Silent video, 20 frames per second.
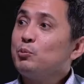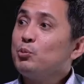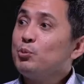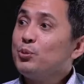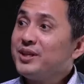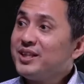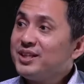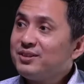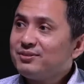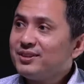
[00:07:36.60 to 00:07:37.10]

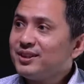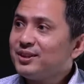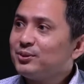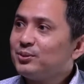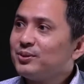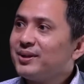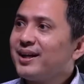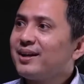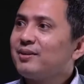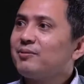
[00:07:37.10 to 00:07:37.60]
weaved
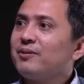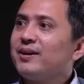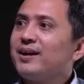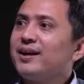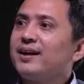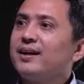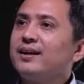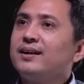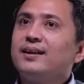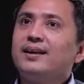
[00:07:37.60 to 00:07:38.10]
into that,
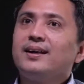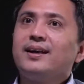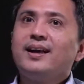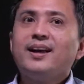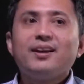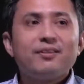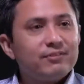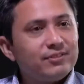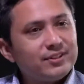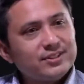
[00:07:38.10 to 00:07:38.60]
where
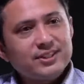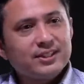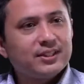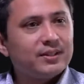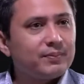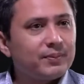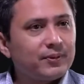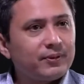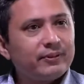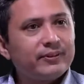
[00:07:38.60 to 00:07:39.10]
every
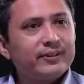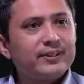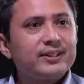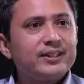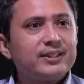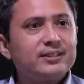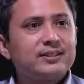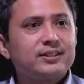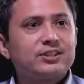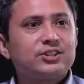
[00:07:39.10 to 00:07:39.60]
Singaporean
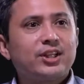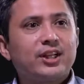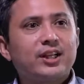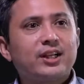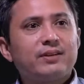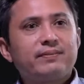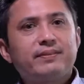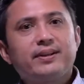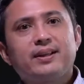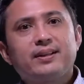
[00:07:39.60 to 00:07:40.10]
needs a
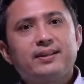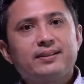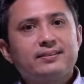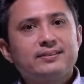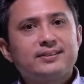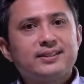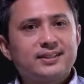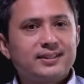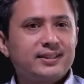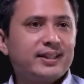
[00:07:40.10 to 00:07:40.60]
checkup at
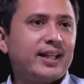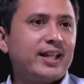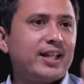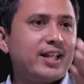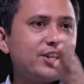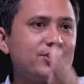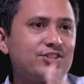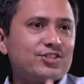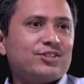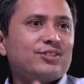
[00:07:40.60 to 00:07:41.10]
certain
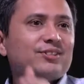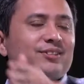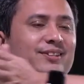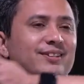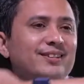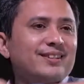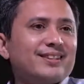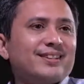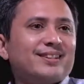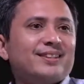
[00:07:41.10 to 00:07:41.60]
age,
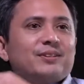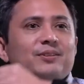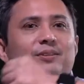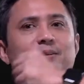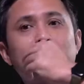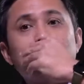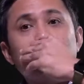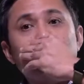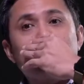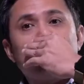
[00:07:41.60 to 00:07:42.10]

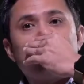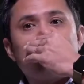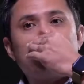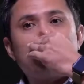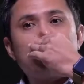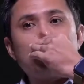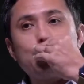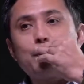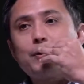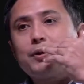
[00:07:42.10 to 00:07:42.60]
when
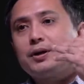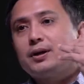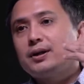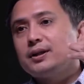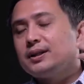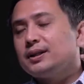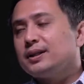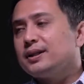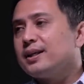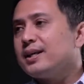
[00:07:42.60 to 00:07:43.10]
we
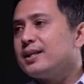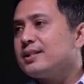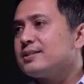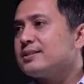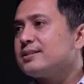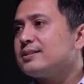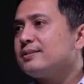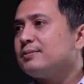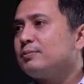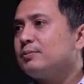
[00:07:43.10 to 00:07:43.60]
were
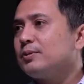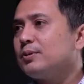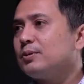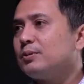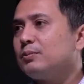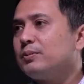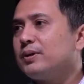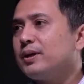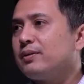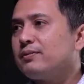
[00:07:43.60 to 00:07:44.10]
kids,
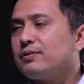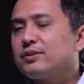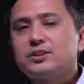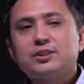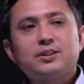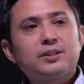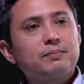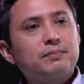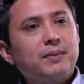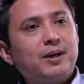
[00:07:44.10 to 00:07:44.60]
we have a
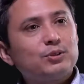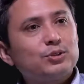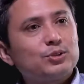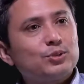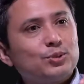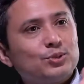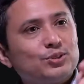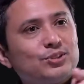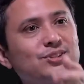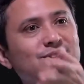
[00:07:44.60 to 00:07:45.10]
certain
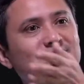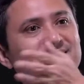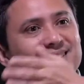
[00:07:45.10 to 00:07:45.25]
milestones.